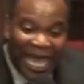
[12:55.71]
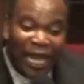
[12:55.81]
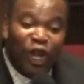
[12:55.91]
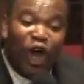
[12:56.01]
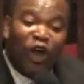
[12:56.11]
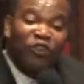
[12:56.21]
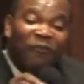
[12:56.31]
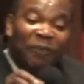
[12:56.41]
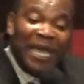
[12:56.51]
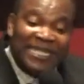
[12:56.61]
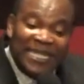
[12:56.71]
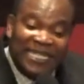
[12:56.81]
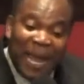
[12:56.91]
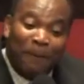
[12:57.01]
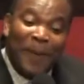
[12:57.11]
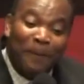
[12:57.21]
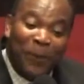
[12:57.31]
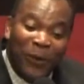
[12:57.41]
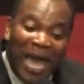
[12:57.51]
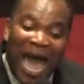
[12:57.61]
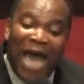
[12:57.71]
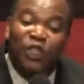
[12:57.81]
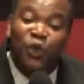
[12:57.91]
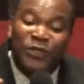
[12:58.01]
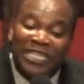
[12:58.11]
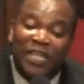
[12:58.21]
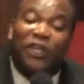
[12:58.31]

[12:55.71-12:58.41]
a lot of places that people are using